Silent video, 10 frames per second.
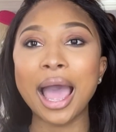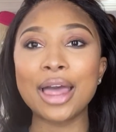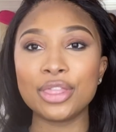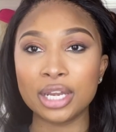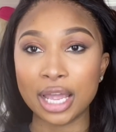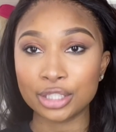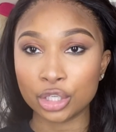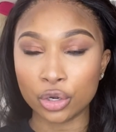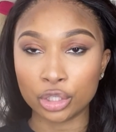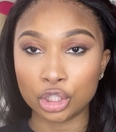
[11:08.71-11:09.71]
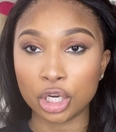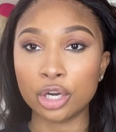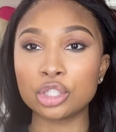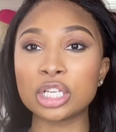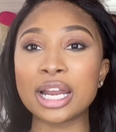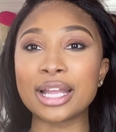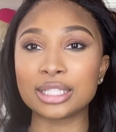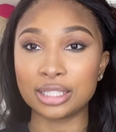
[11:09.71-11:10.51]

I then had to go to church and I had